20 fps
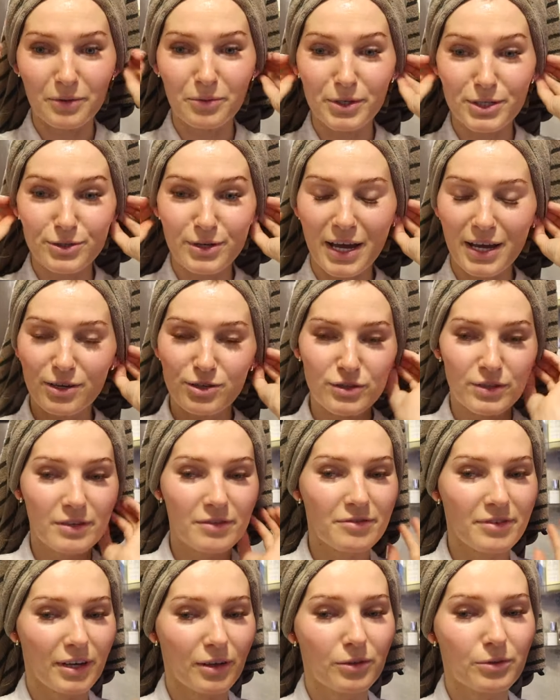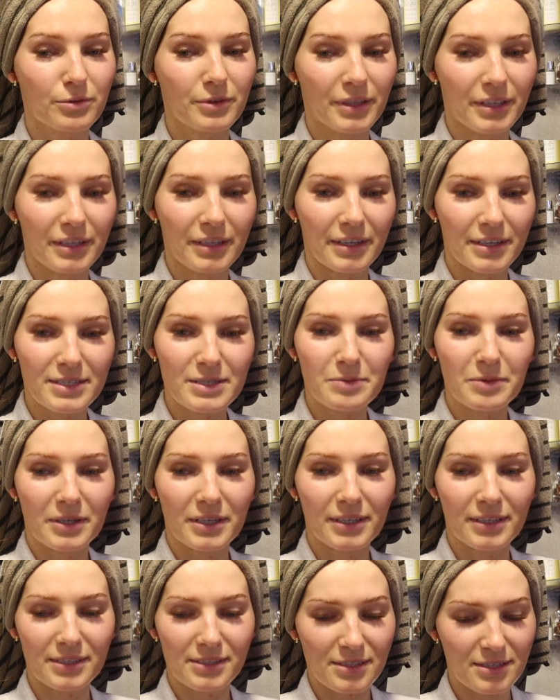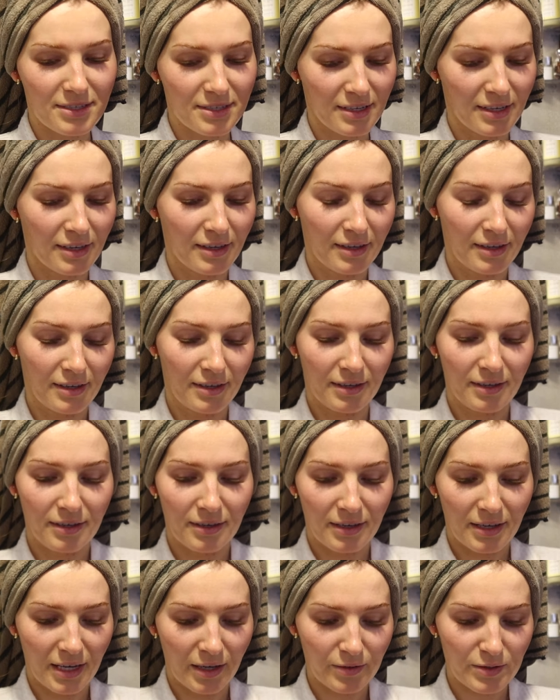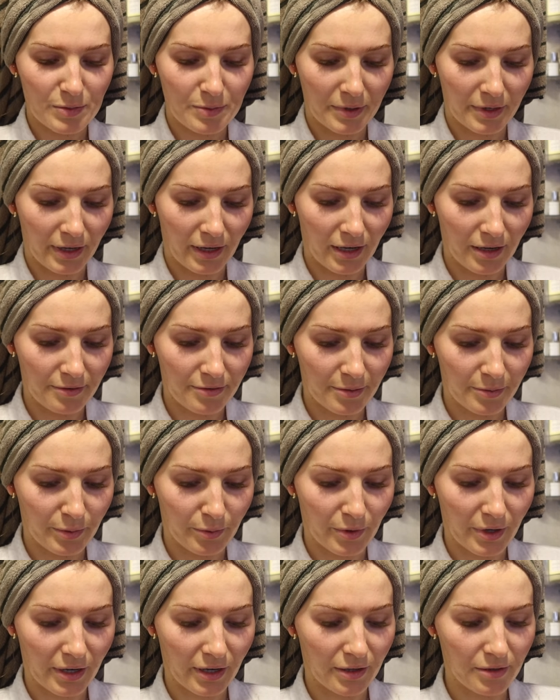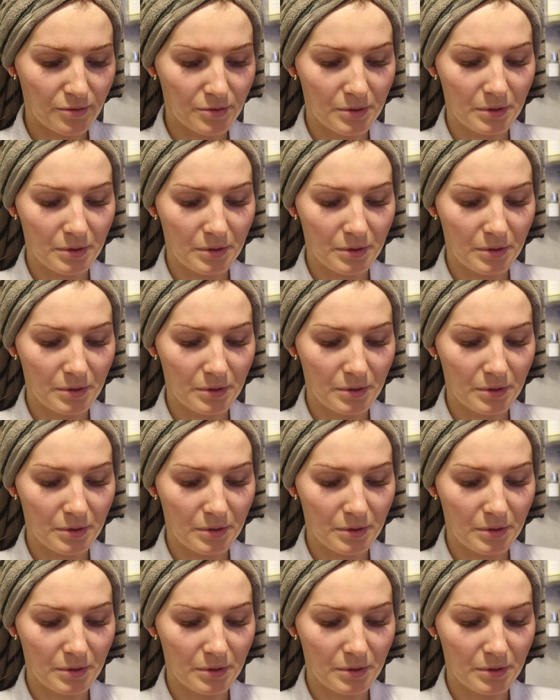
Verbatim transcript: which actually felt really nice because that was pretty hot from the workout.